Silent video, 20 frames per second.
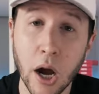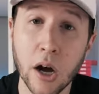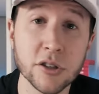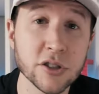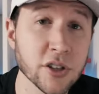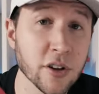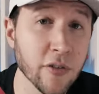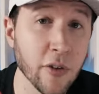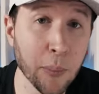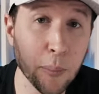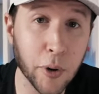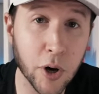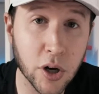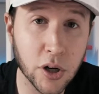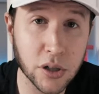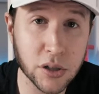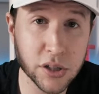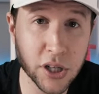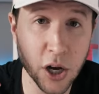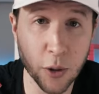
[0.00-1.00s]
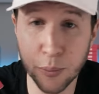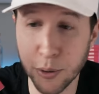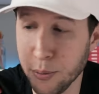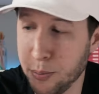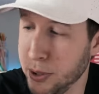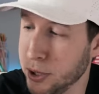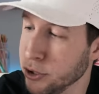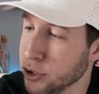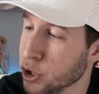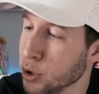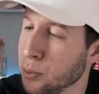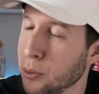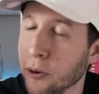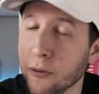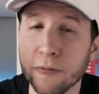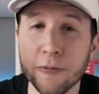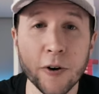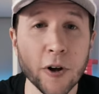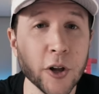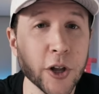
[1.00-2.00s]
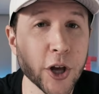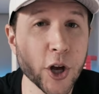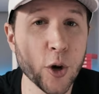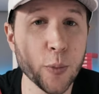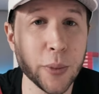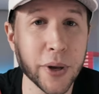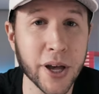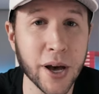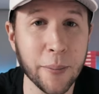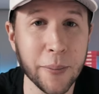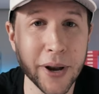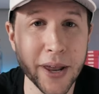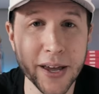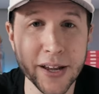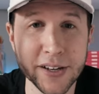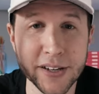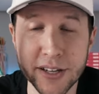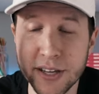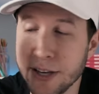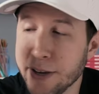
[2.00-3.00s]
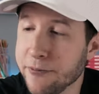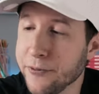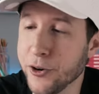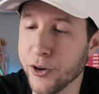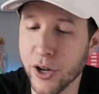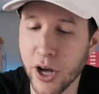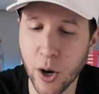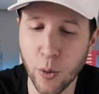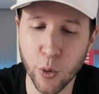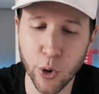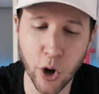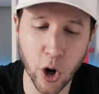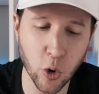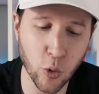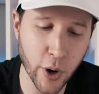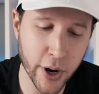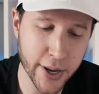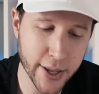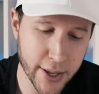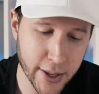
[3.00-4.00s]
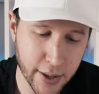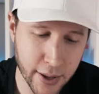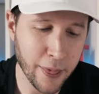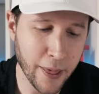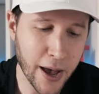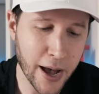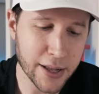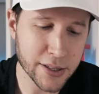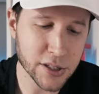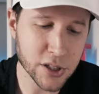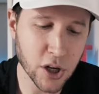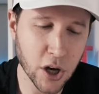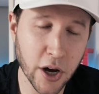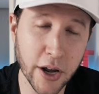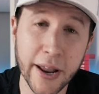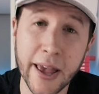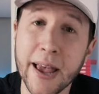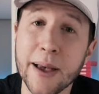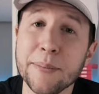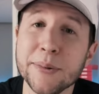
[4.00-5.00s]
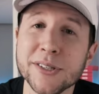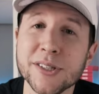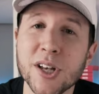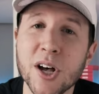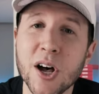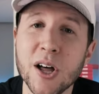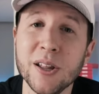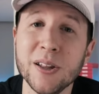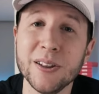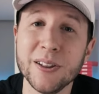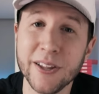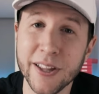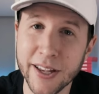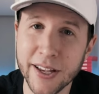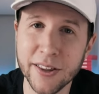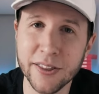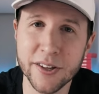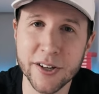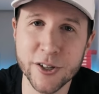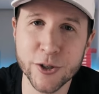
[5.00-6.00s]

I also have a book to help you build your portfolio and become an AD if you're not one already. That's on Amazon, link in the